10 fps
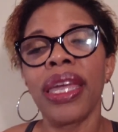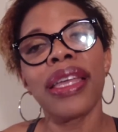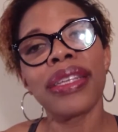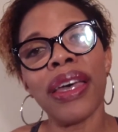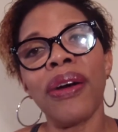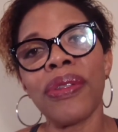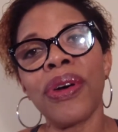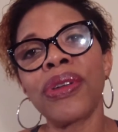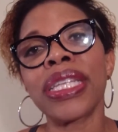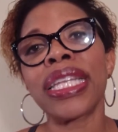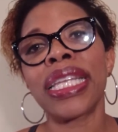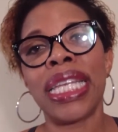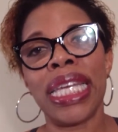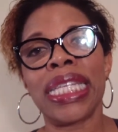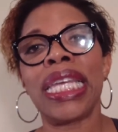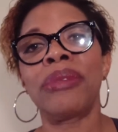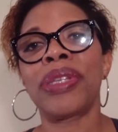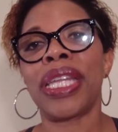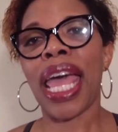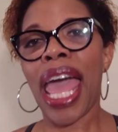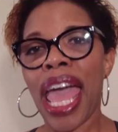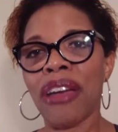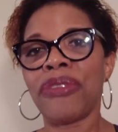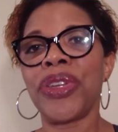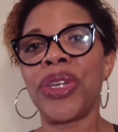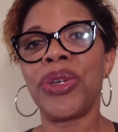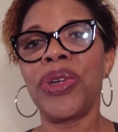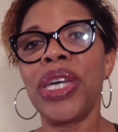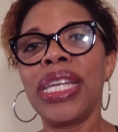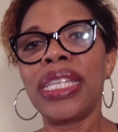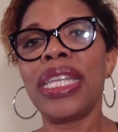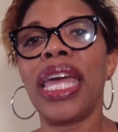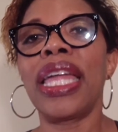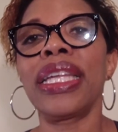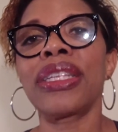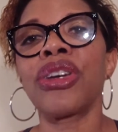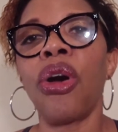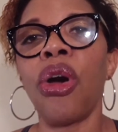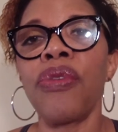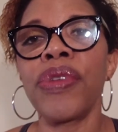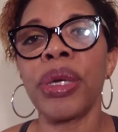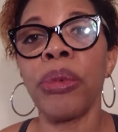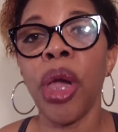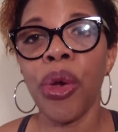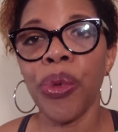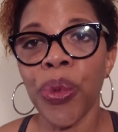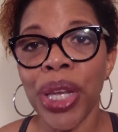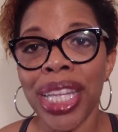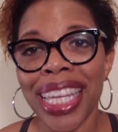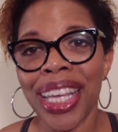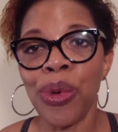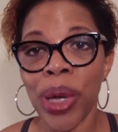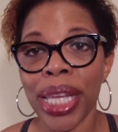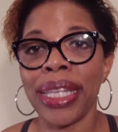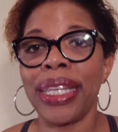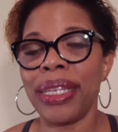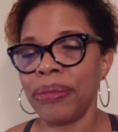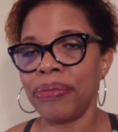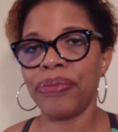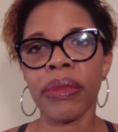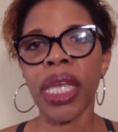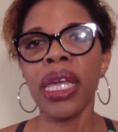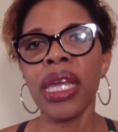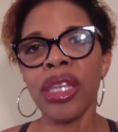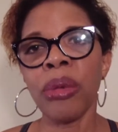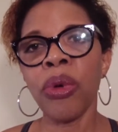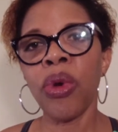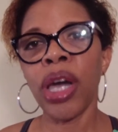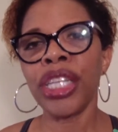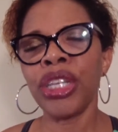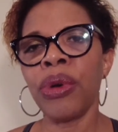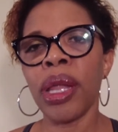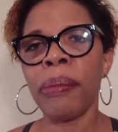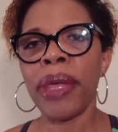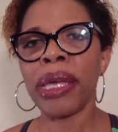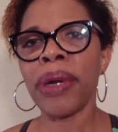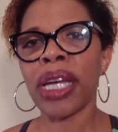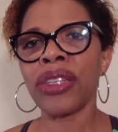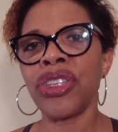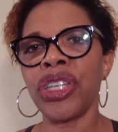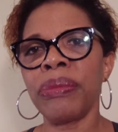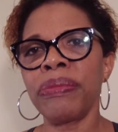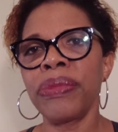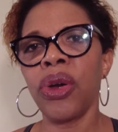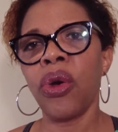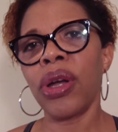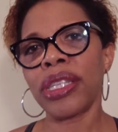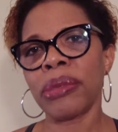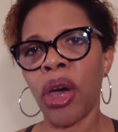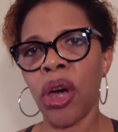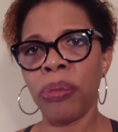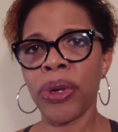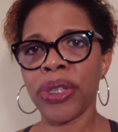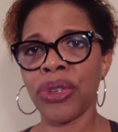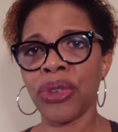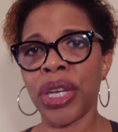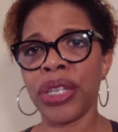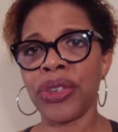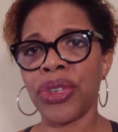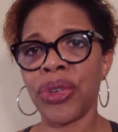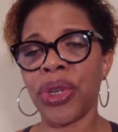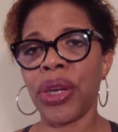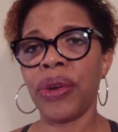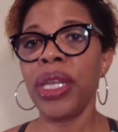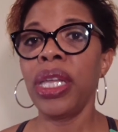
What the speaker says: So those are the 10 tips that I have for you today. Let's go over them really quickly. Number 1, do you want a big box gym or a small personal trainer studio?